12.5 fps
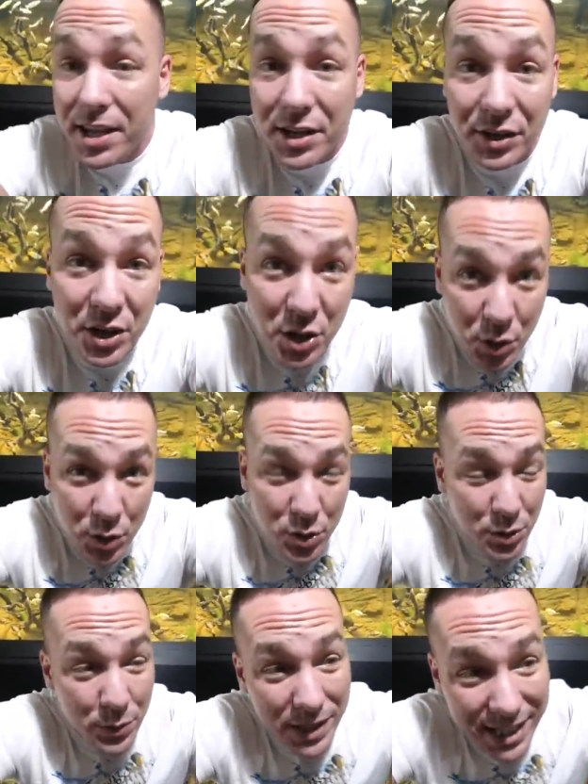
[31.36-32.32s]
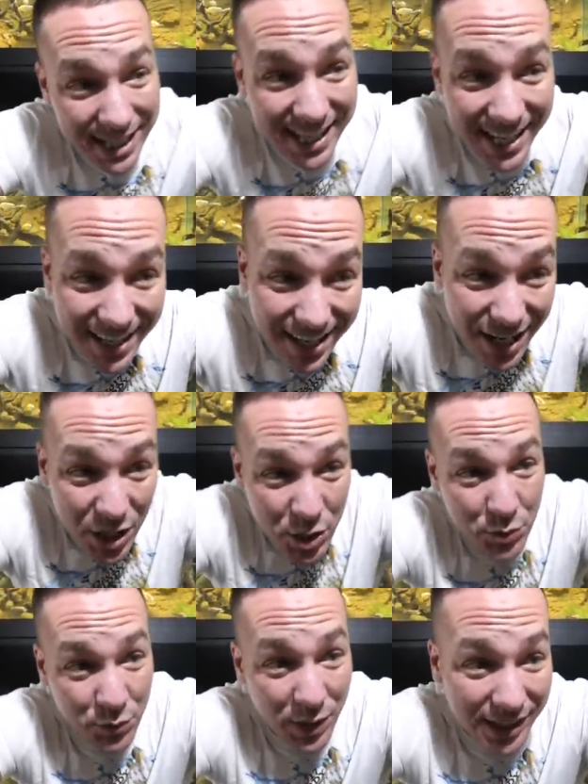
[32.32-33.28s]
you're usually
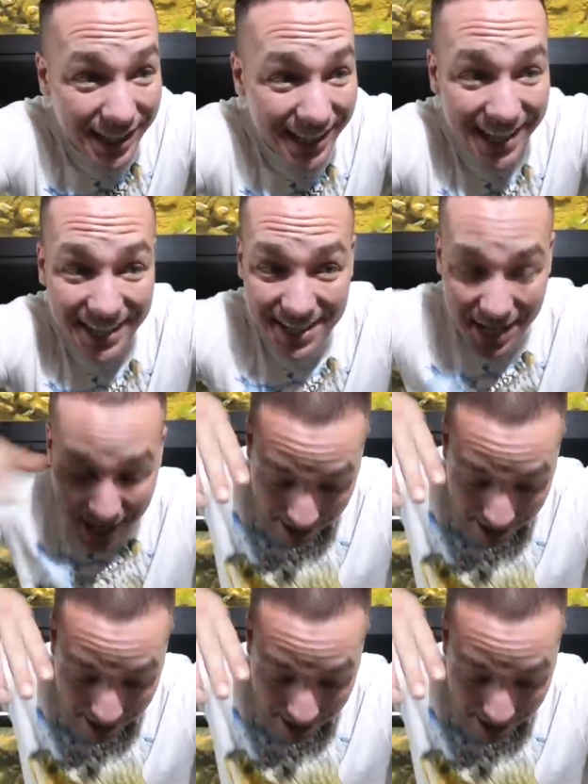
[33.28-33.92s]
drilling it